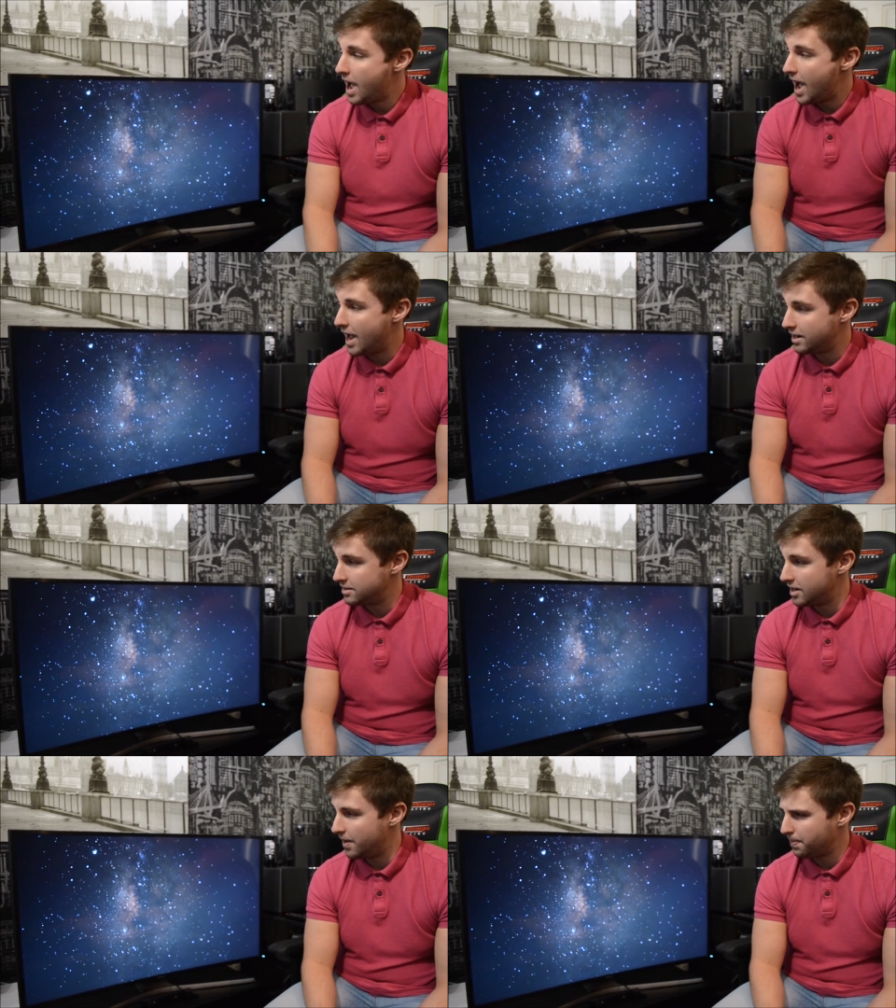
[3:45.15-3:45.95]
and
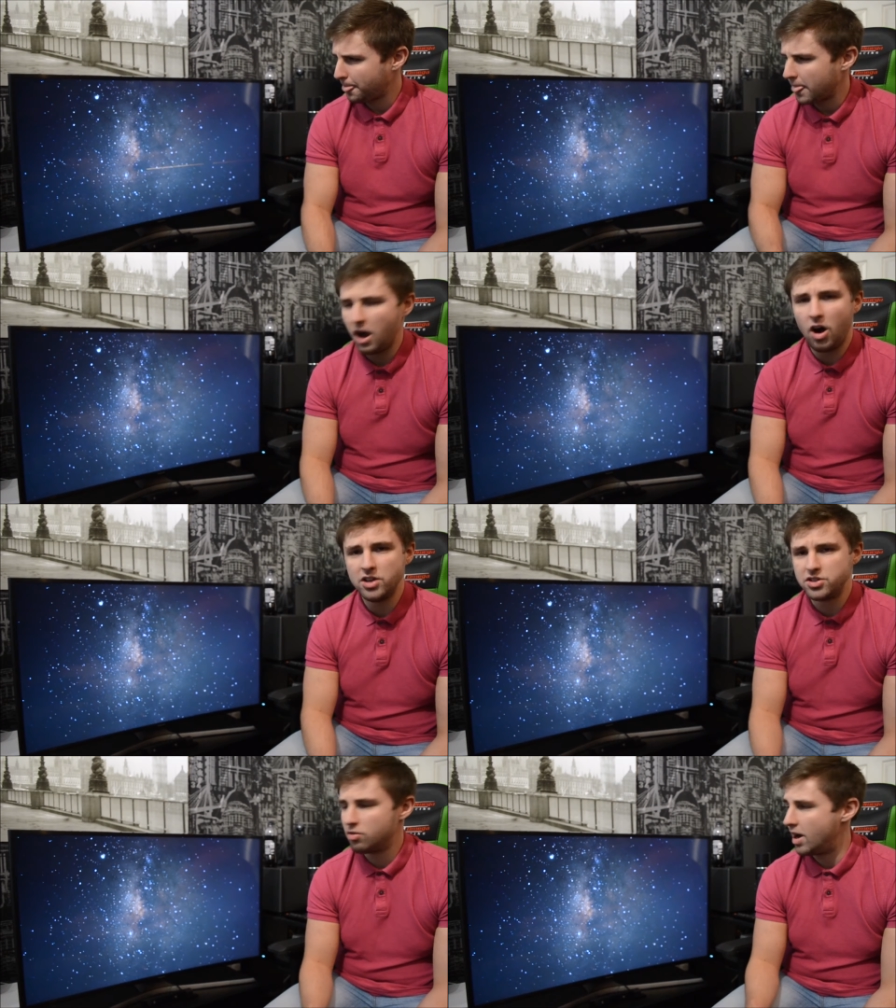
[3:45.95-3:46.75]
uh, the
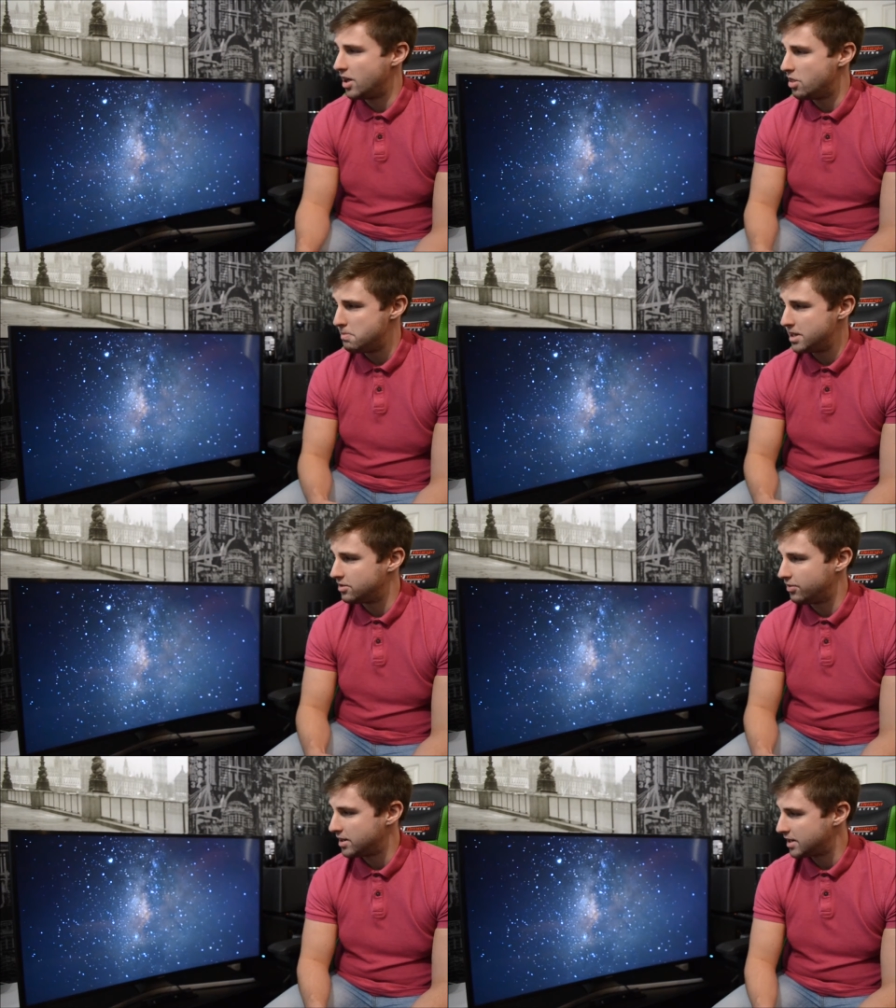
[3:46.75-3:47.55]
highs are great and the mids are
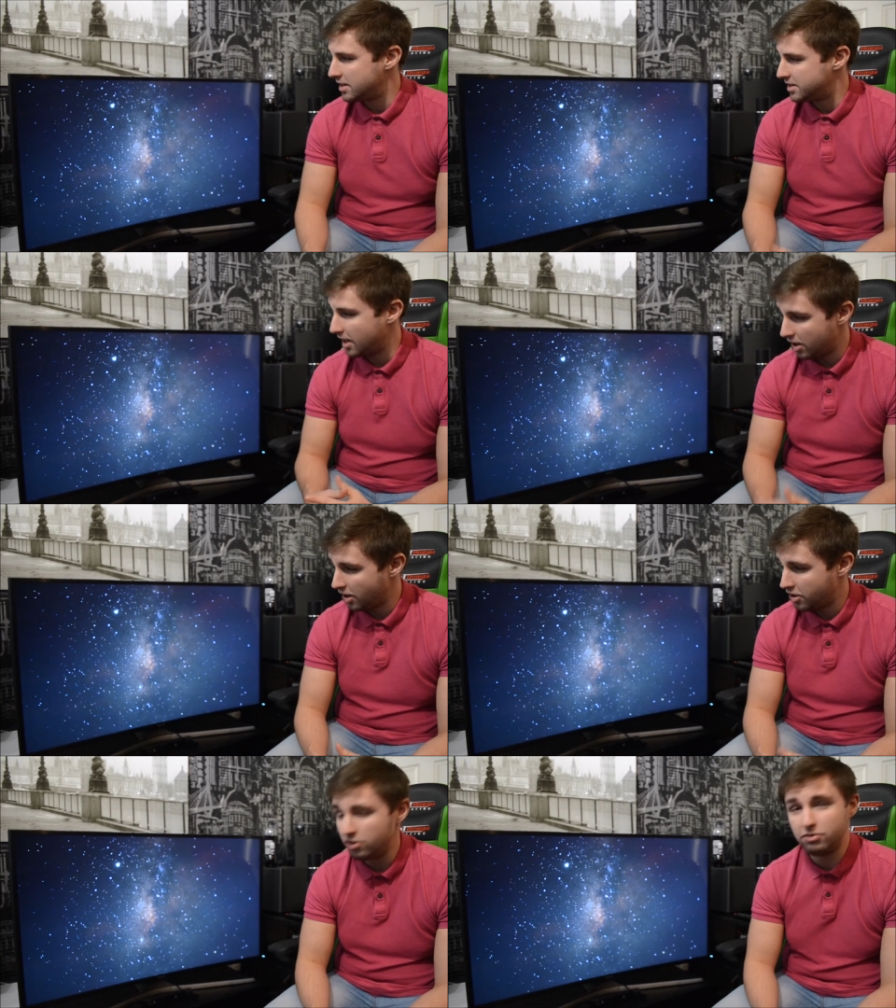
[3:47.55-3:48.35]
fantastic and I
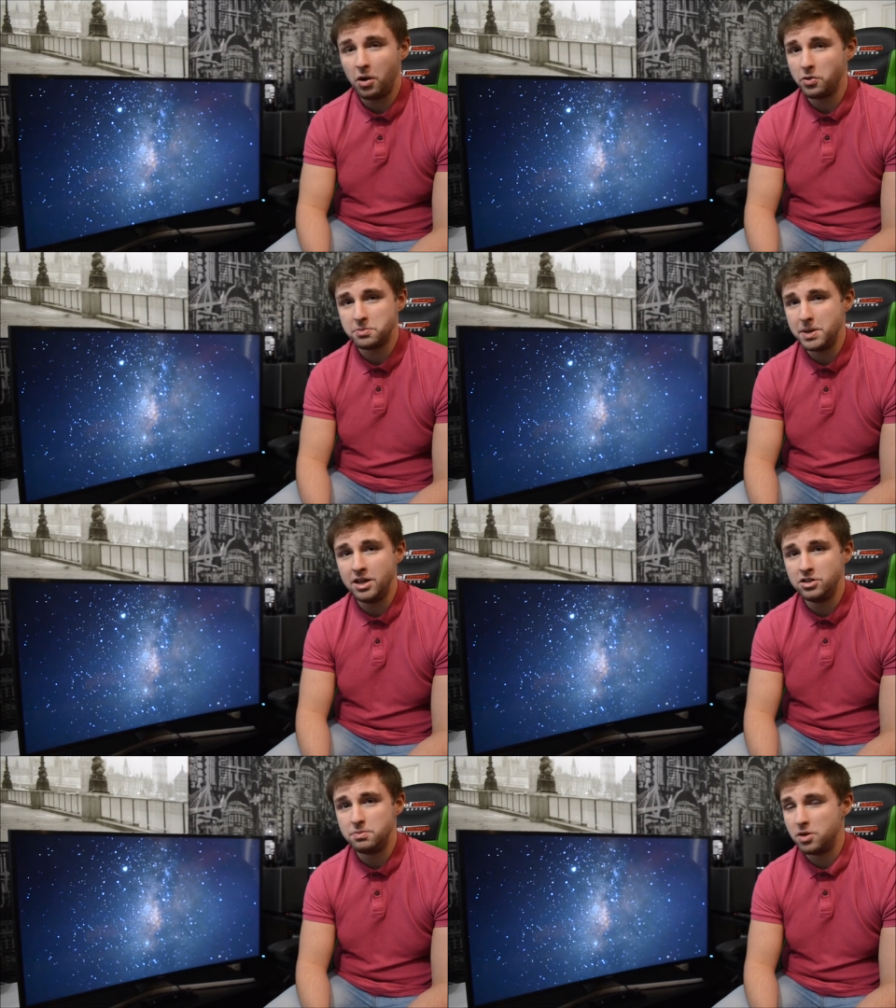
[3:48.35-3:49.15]
couldn't fault the
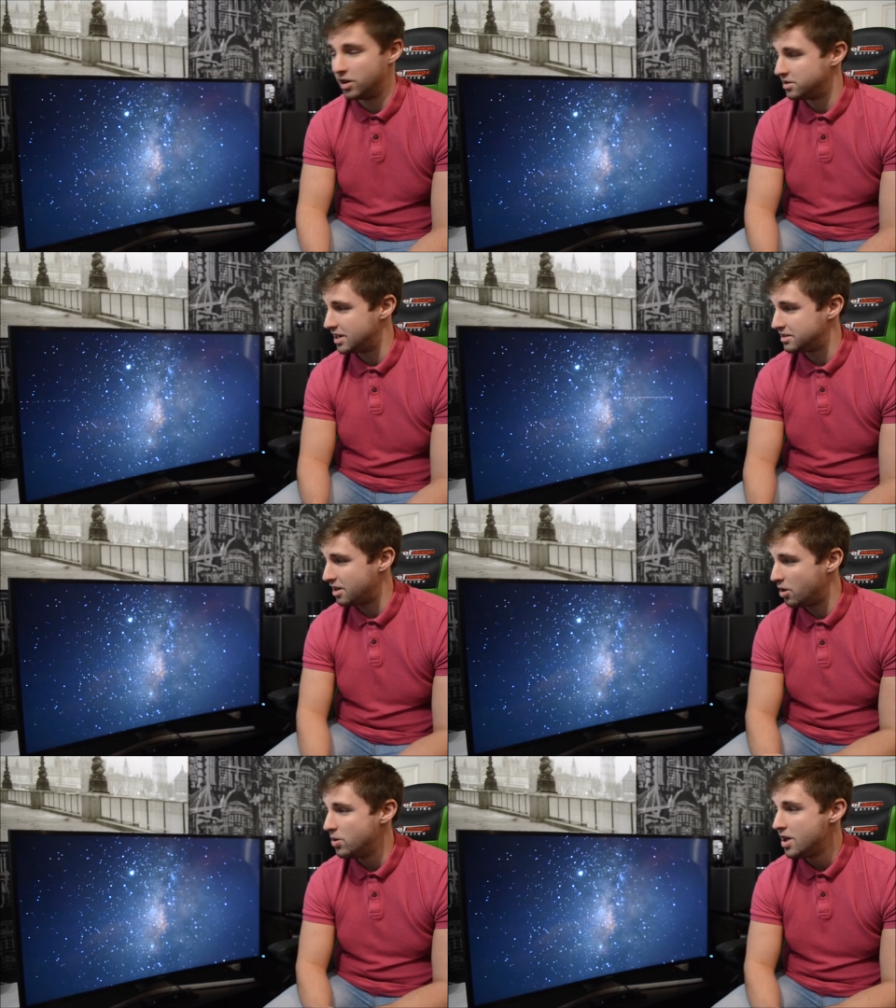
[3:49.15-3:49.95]
speakers to be honest there's
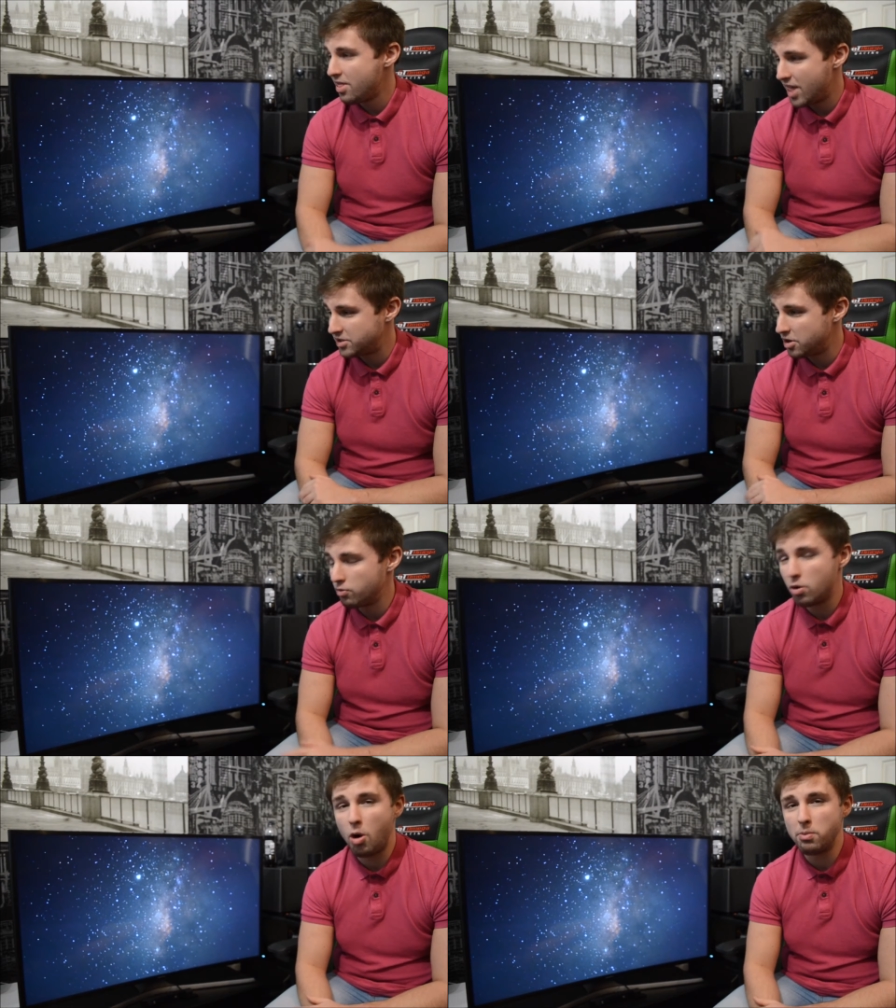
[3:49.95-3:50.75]
no there's no
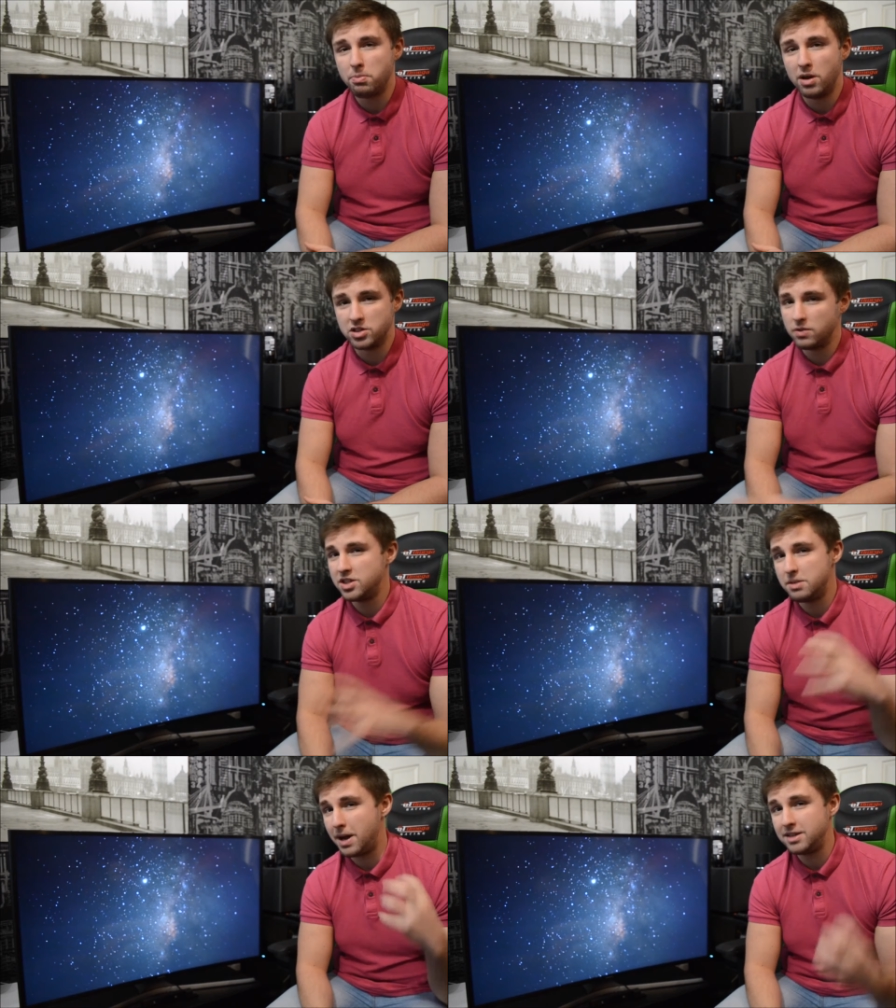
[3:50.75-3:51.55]
real compromises
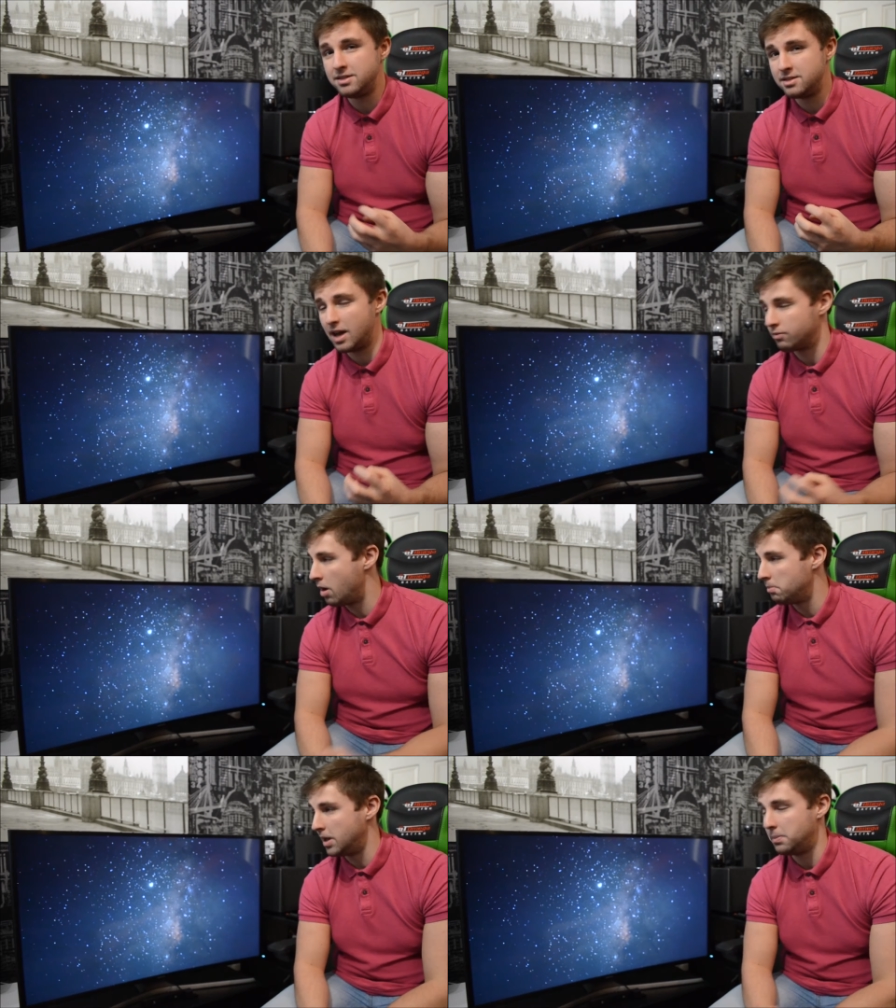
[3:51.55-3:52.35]
obviously the bass isn't that
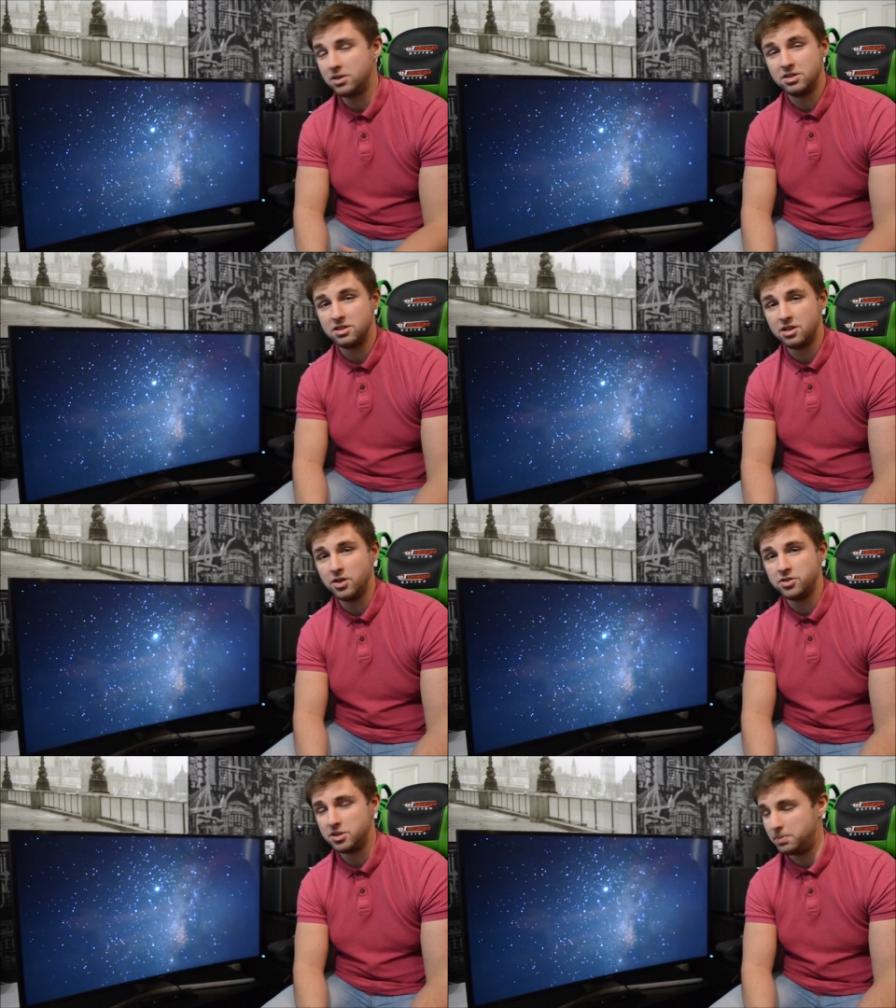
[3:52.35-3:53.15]
rumbly because of the
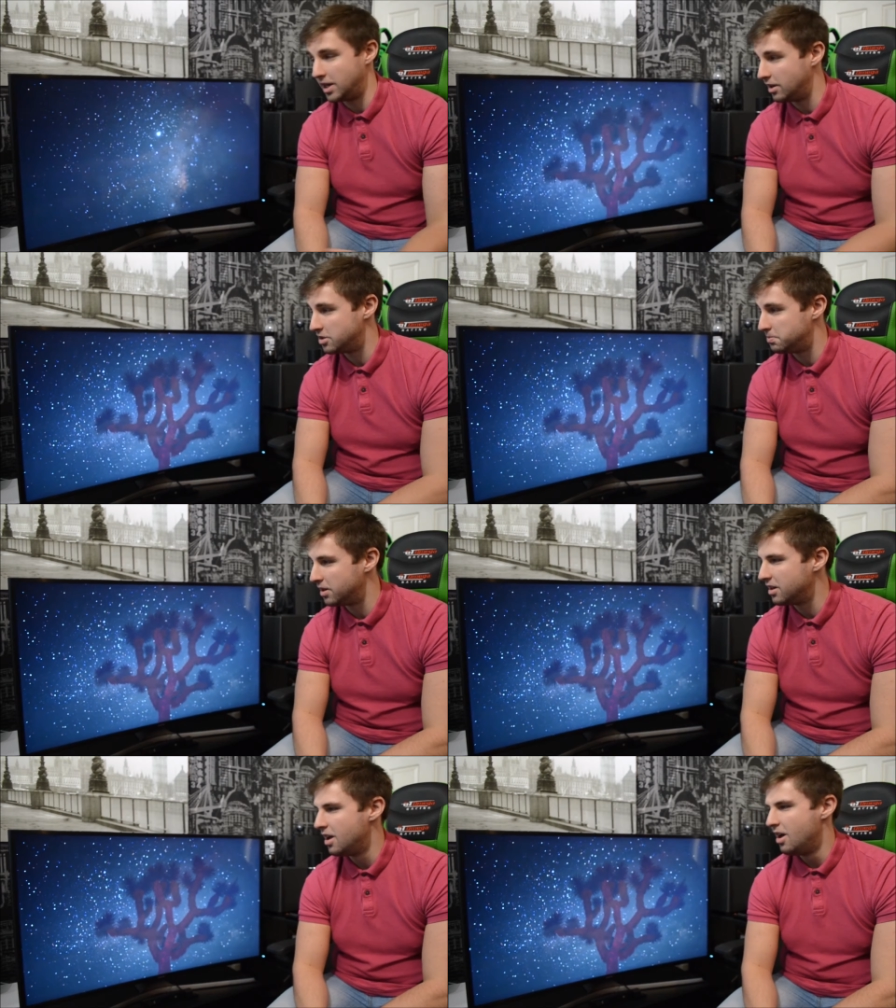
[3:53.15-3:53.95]
size of the speakers but